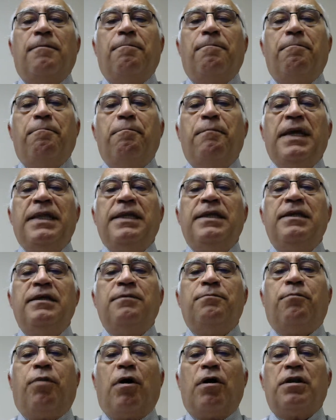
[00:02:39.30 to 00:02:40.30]
Many
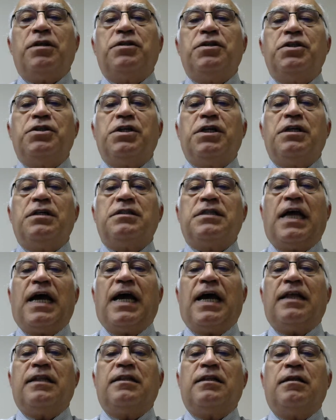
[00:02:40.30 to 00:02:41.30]
politicians
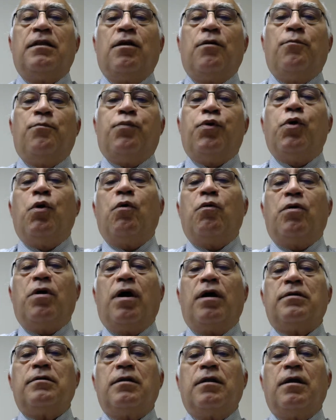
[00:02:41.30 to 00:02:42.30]
and
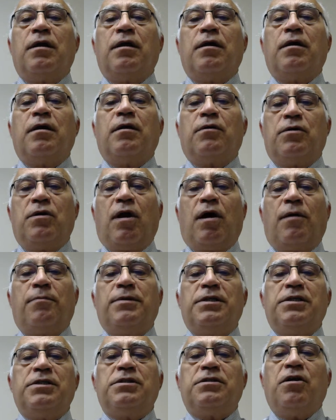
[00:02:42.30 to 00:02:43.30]
pro-gun
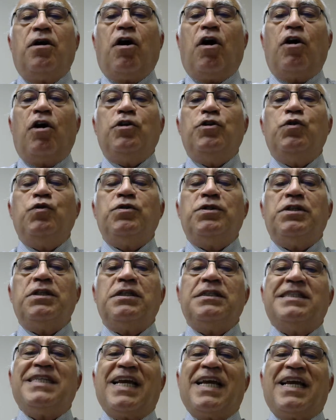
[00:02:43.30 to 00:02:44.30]
lobbyists are using
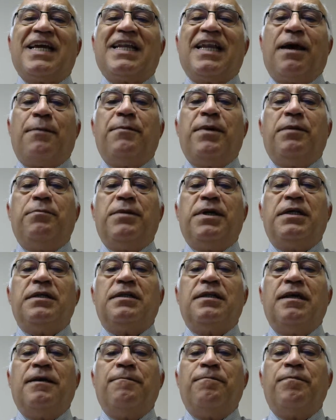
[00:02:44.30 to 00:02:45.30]
Second
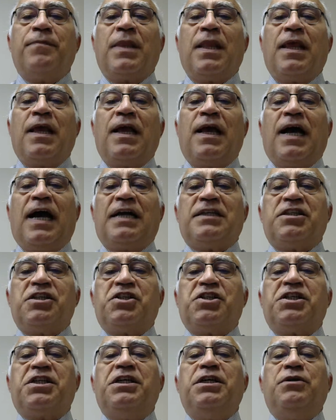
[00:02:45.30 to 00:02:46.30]
Amendment as an
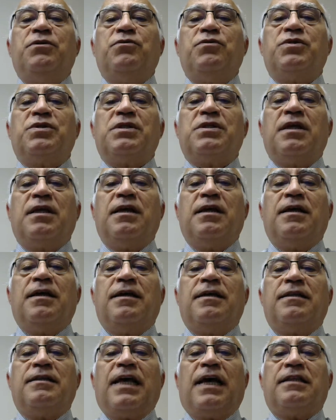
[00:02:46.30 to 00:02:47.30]
excuse
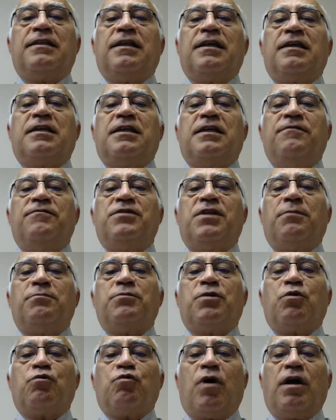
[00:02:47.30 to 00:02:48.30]
that gives them
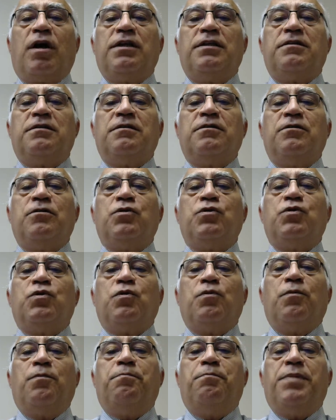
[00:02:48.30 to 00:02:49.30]
the right
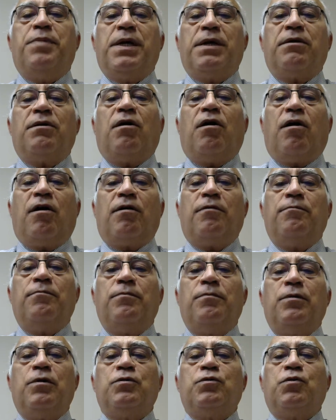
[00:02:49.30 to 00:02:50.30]
to bear arms,
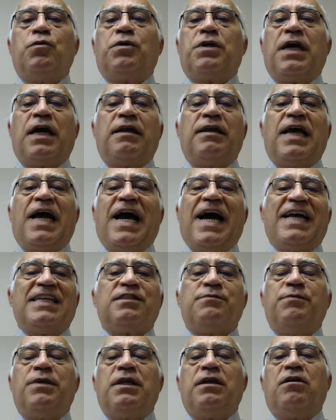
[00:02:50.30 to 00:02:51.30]
to carry
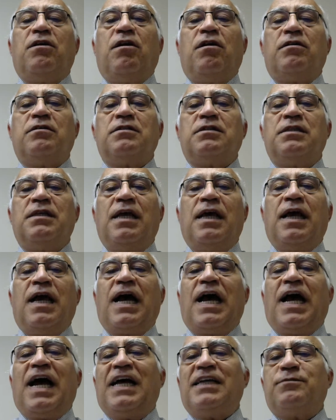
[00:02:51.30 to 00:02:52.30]
as many guns,
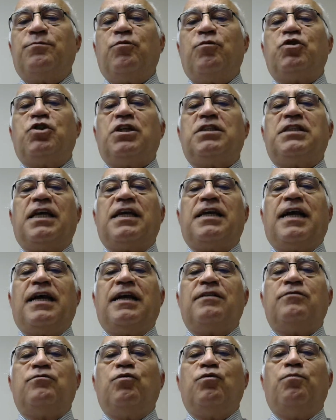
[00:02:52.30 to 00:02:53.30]
as much as they
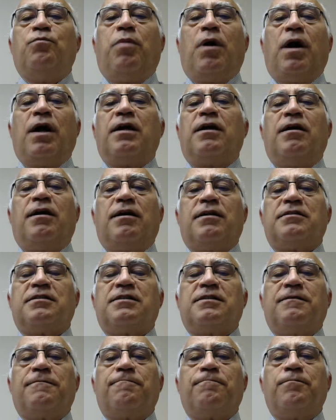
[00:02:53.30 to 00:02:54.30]
can, to buy
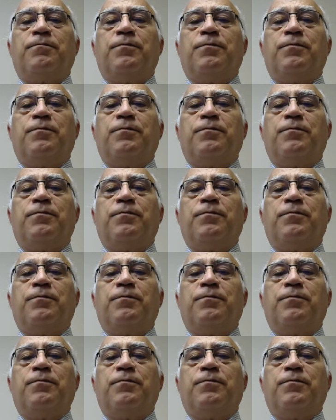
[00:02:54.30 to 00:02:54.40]
guns.